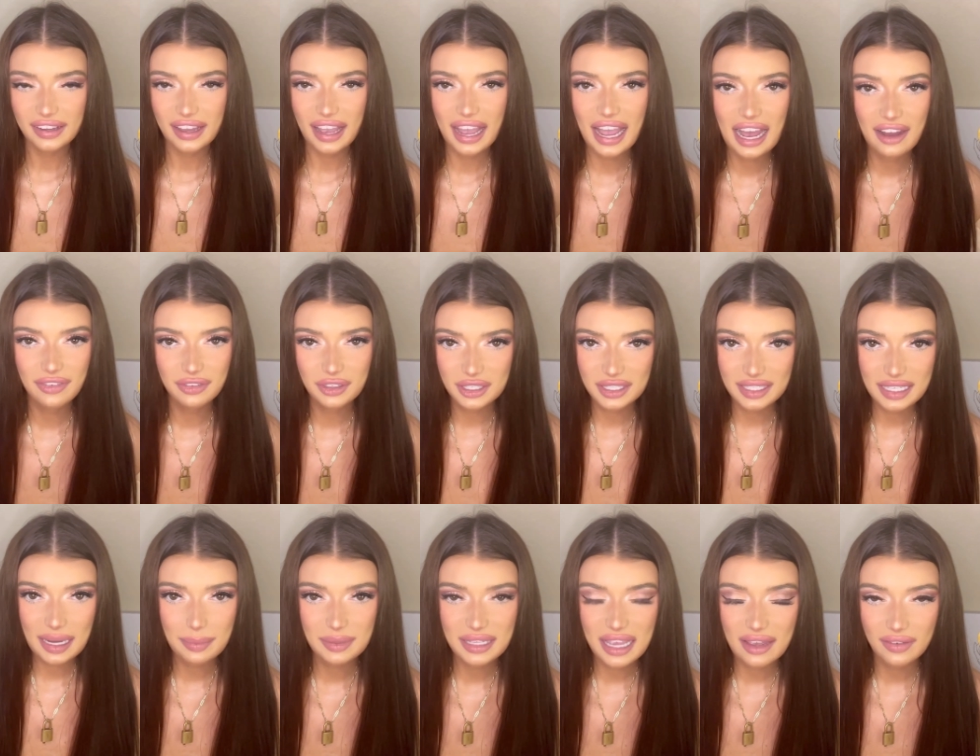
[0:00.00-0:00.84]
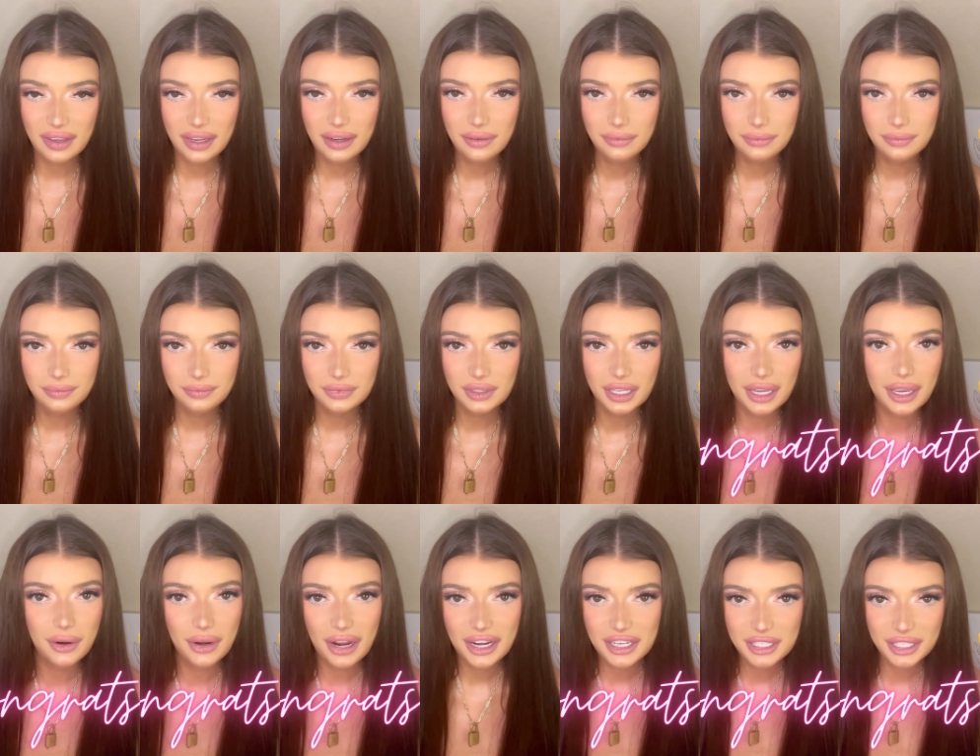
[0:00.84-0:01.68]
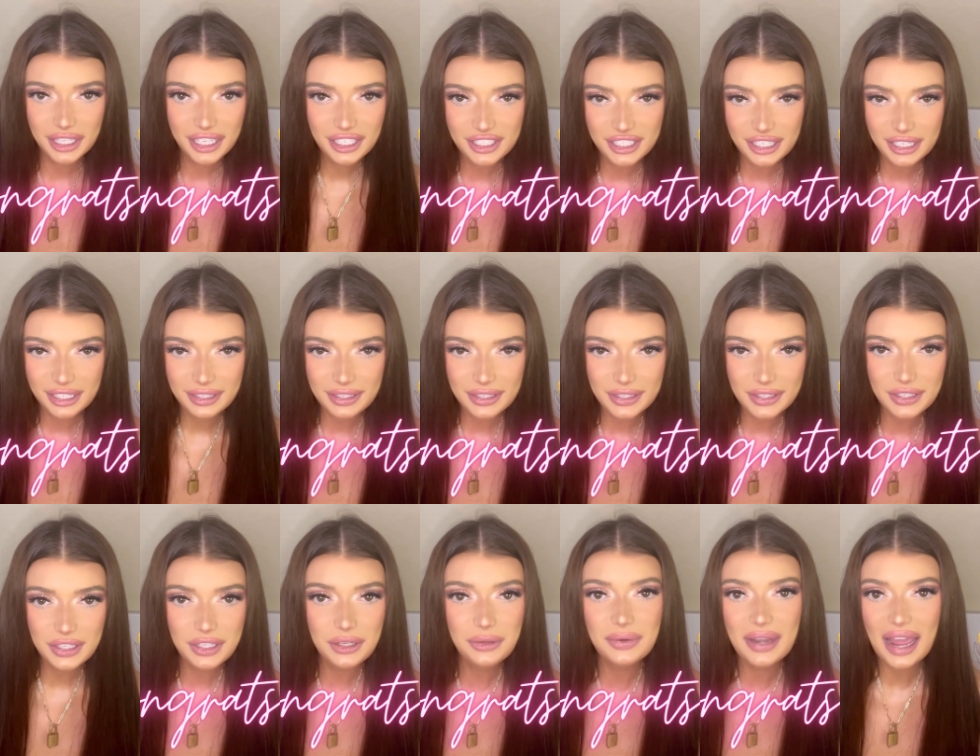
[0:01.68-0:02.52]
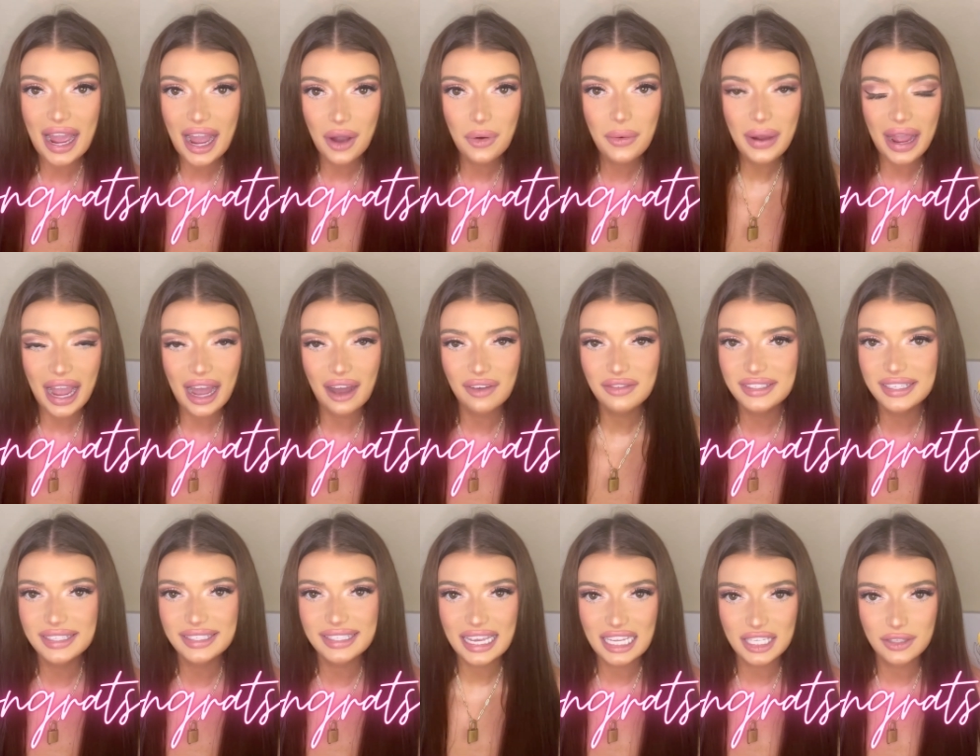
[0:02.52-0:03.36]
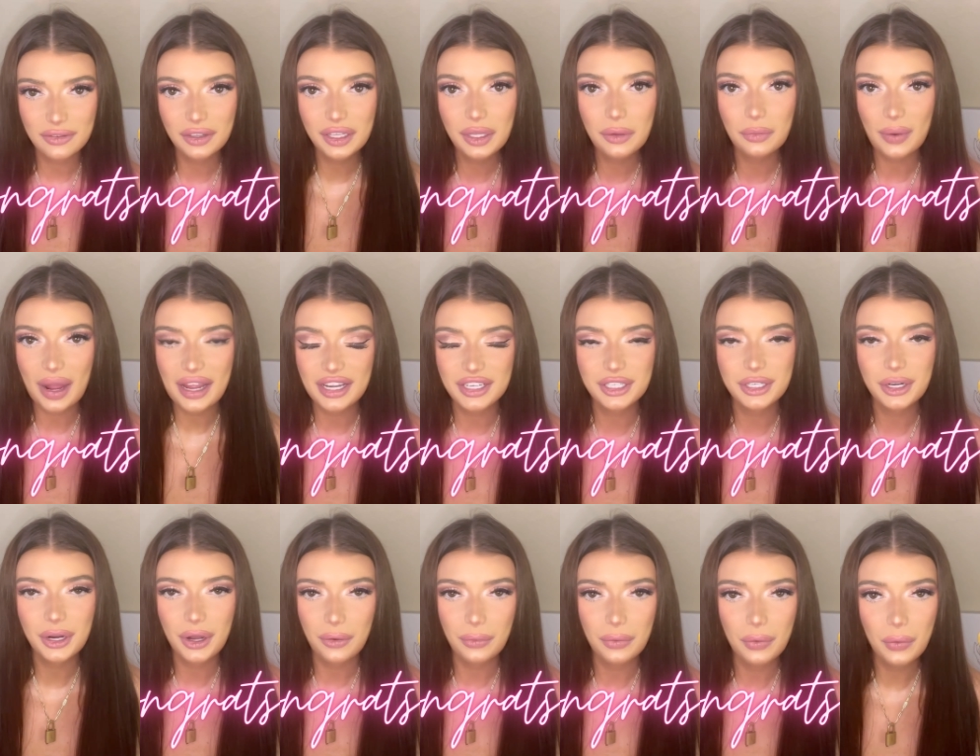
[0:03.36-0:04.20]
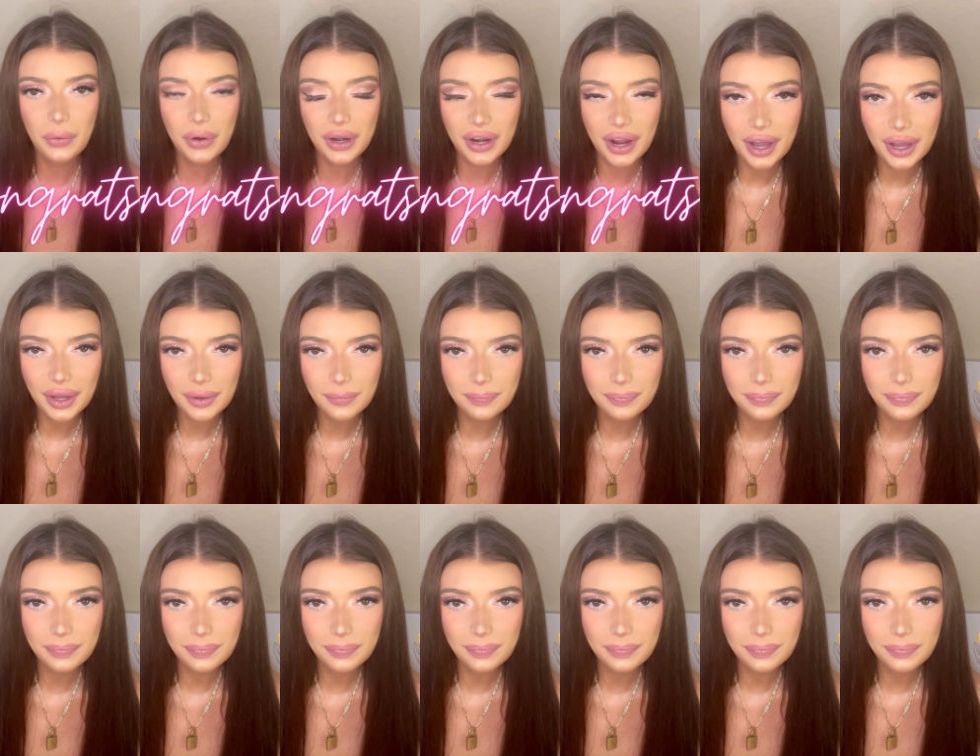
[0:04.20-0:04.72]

After step 7, congratulations, you now have successfully read your own aura.